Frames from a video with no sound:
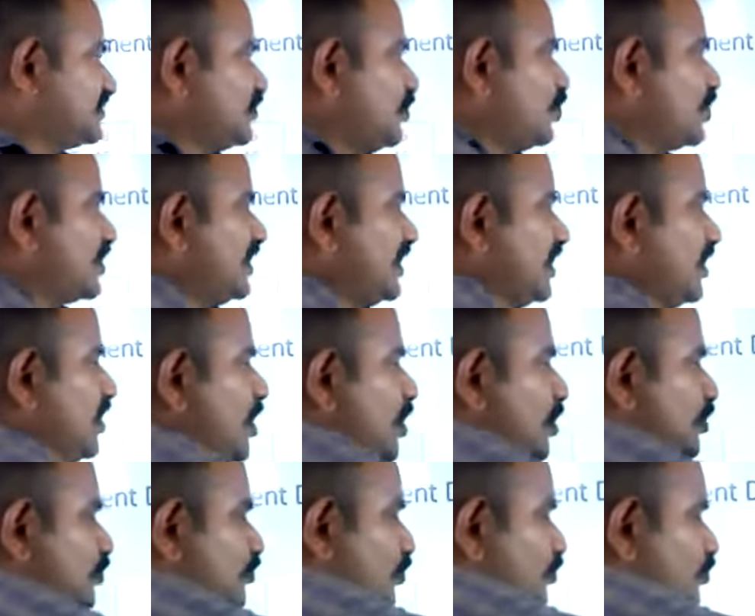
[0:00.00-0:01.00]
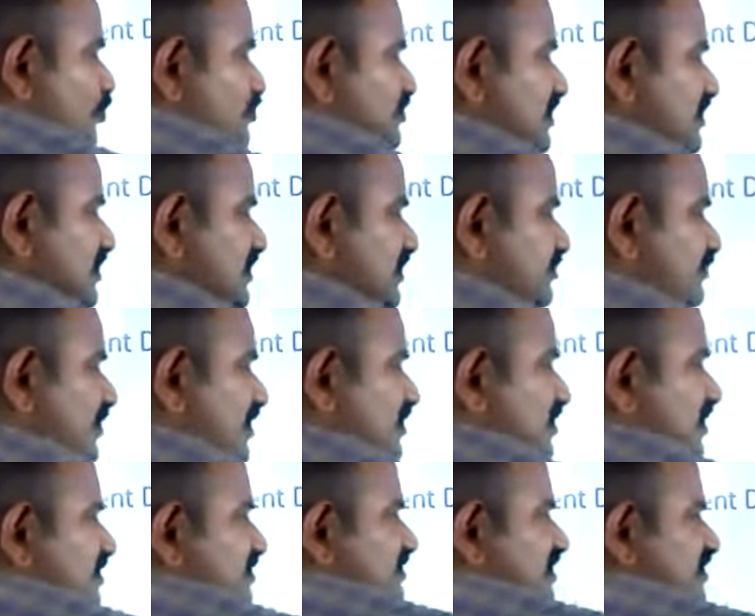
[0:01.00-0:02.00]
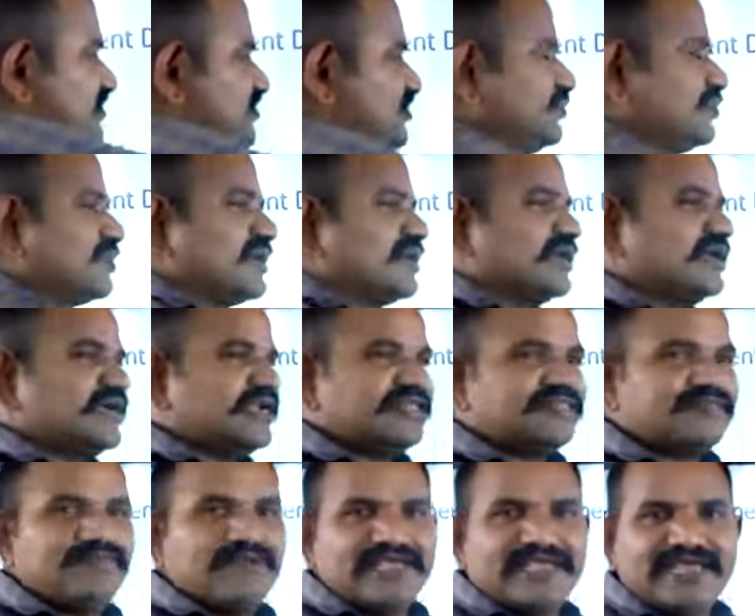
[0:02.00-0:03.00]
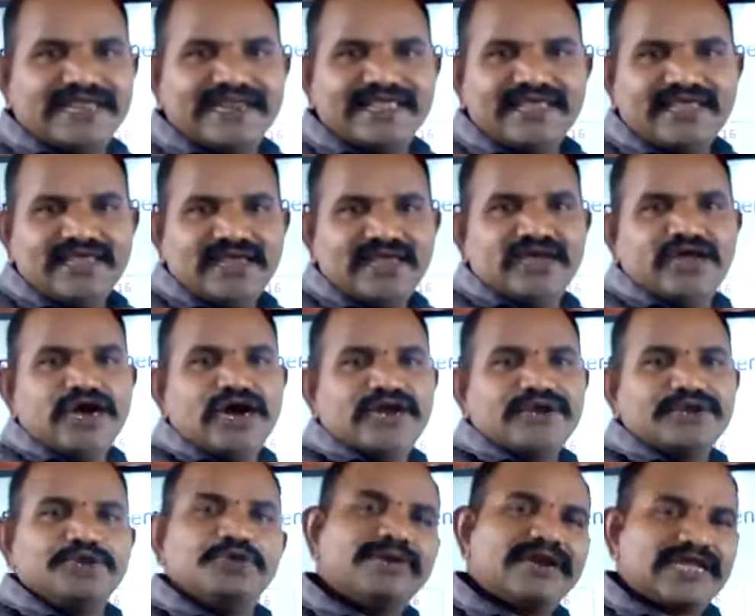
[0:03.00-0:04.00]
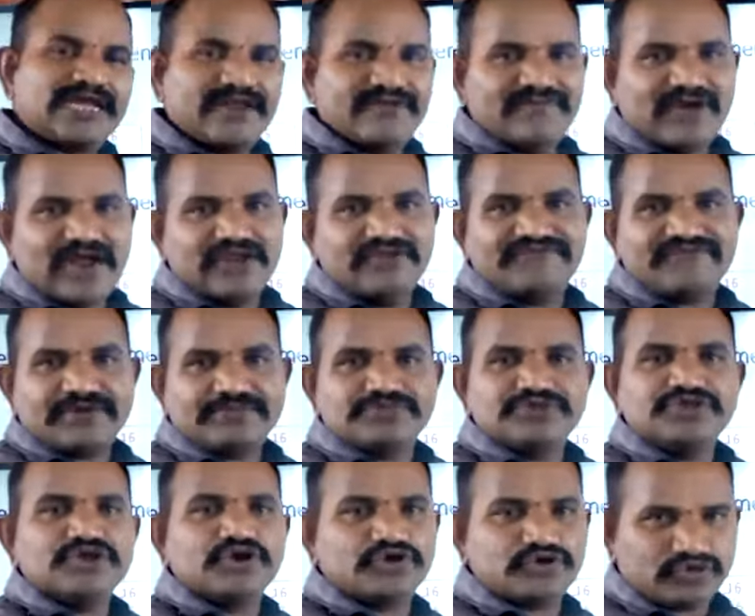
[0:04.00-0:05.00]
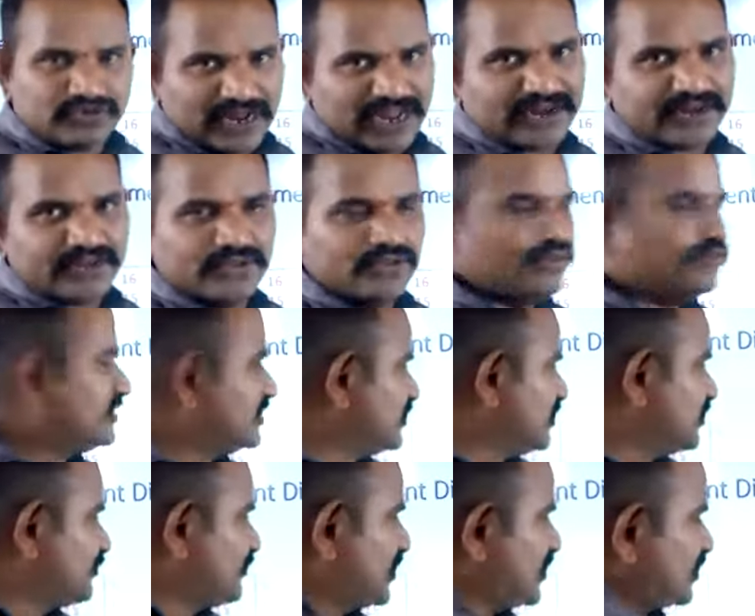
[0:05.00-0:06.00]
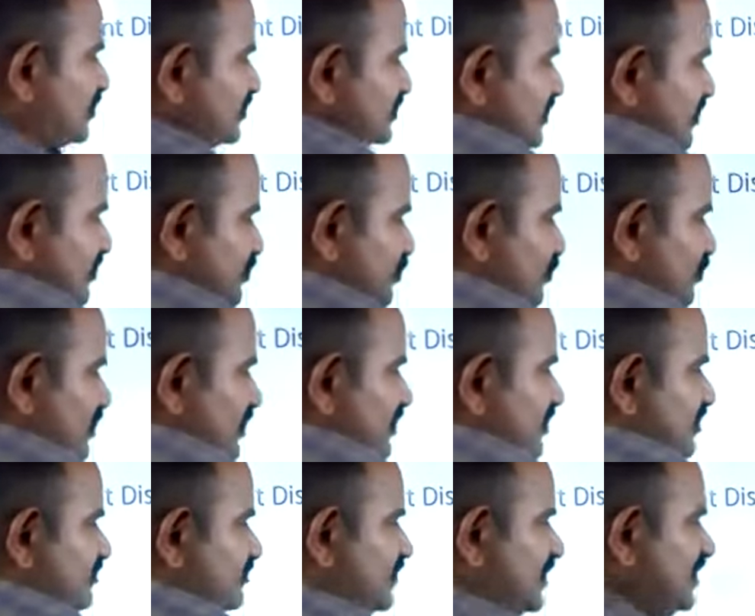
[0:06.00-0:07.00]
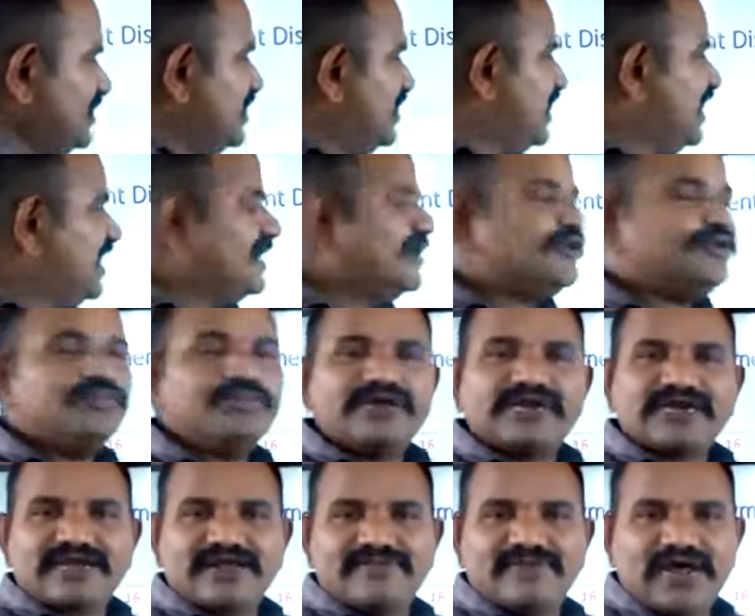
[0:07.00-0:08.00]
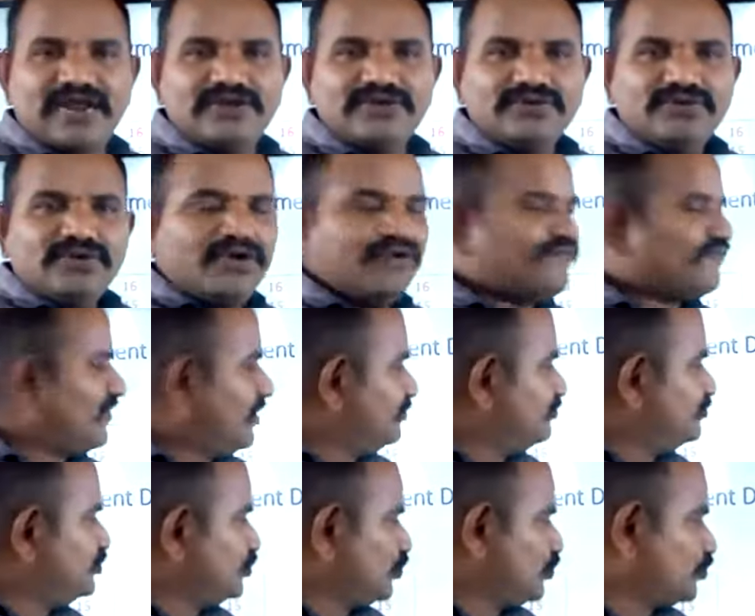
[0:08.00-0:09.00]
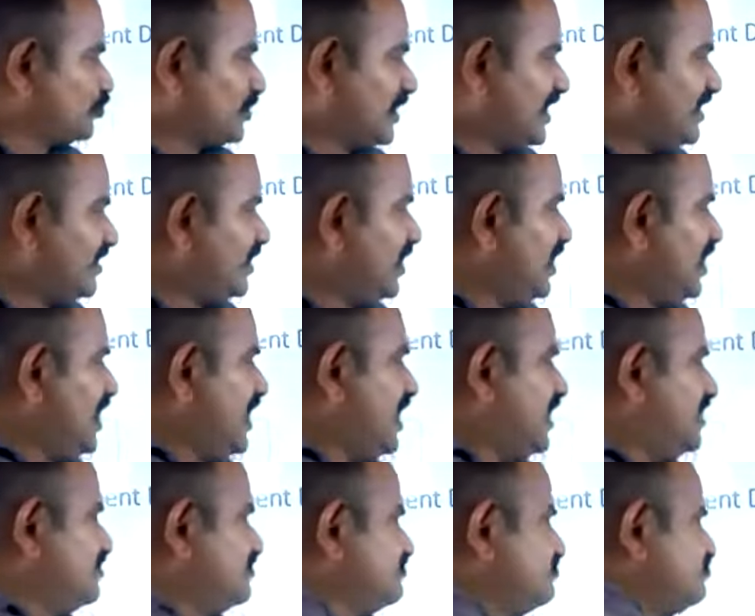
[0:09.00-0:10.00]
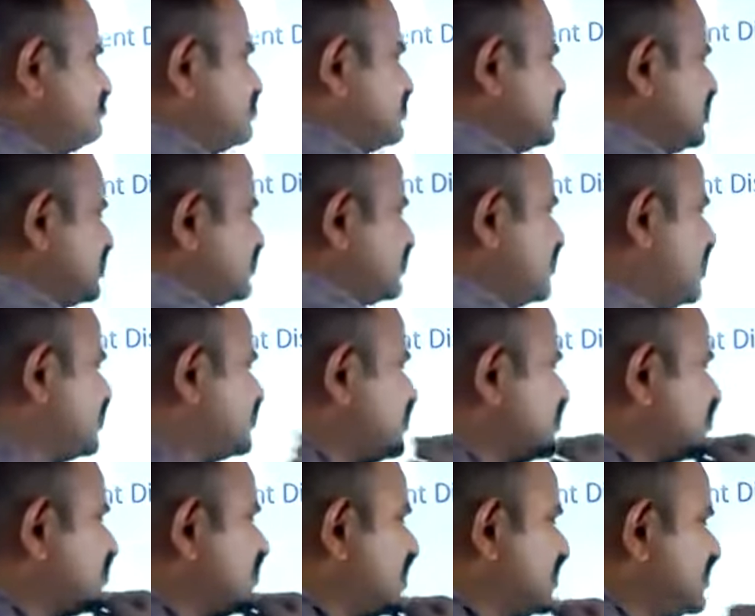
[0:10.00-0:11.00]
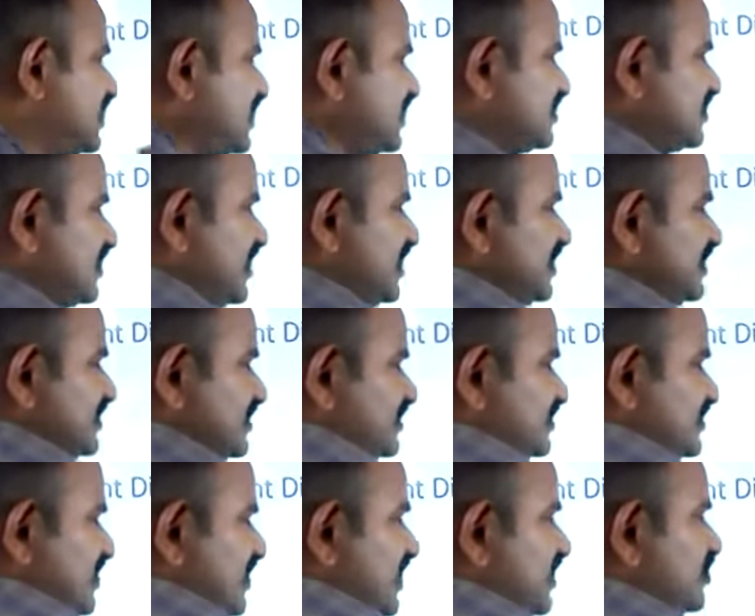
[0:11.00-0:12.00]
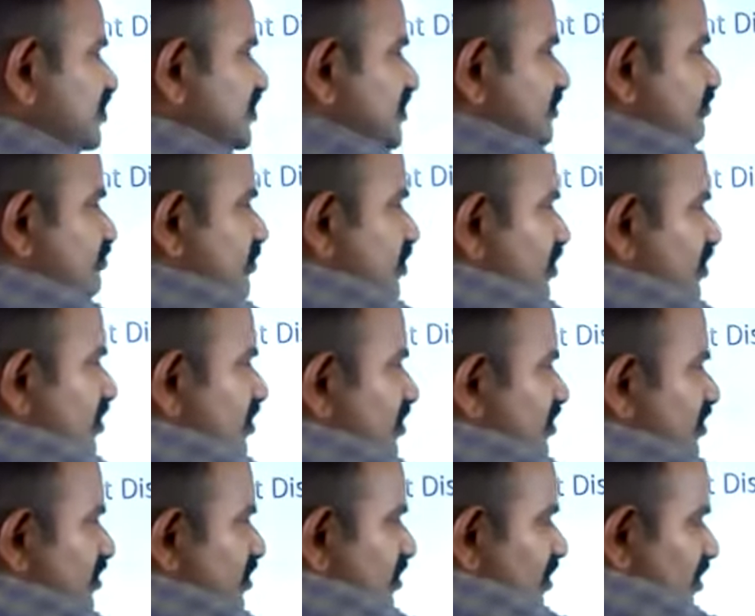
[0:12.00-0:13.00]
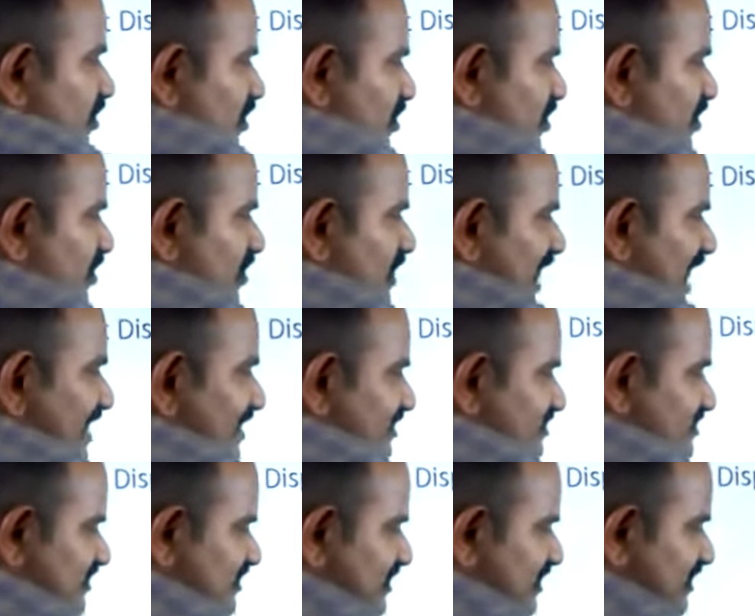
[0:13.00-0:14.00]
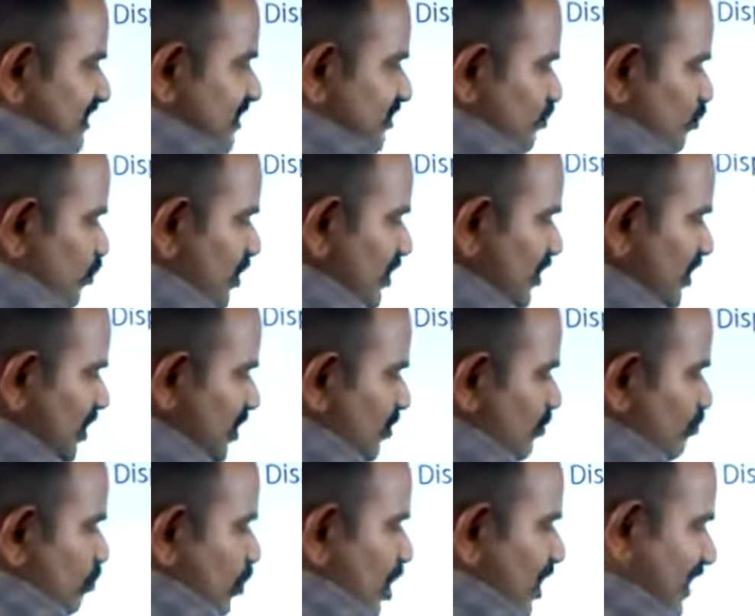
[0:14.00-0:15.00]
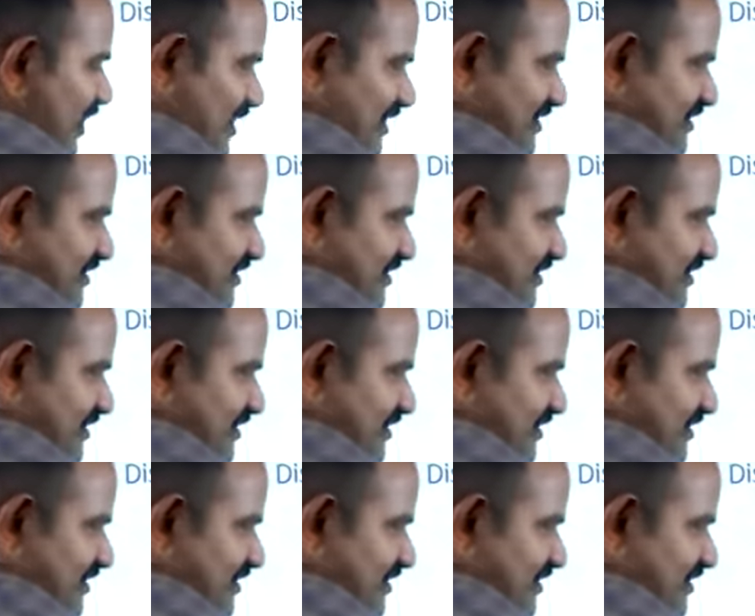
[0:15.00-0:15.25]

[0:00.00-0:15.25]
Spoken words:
Okay, now. So using this particular structure, you can display any numerical value from 0 to 9. Using this particular structure, you can display any numerical value from 0 to 9. And these LEDs, each line is indicating one bar LED.